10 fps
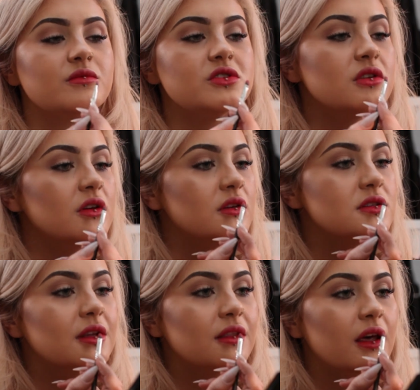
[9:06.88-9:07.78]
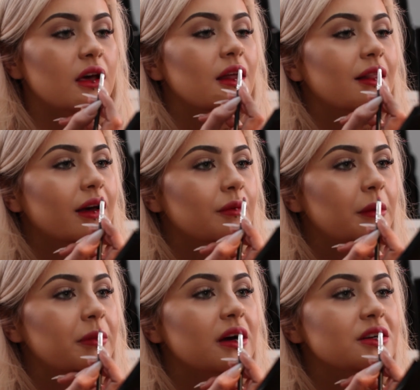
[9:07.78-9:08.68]
I'm just going to use the lip
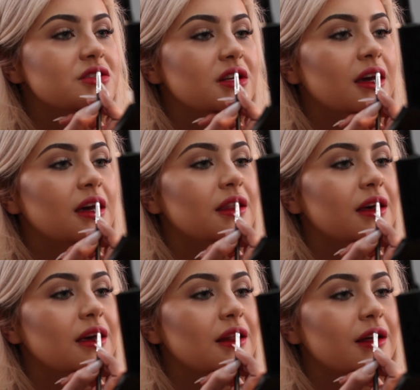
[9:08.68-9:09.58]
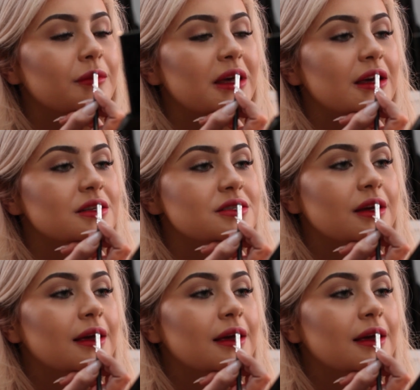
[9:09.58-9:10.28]
brush to get the lip edge.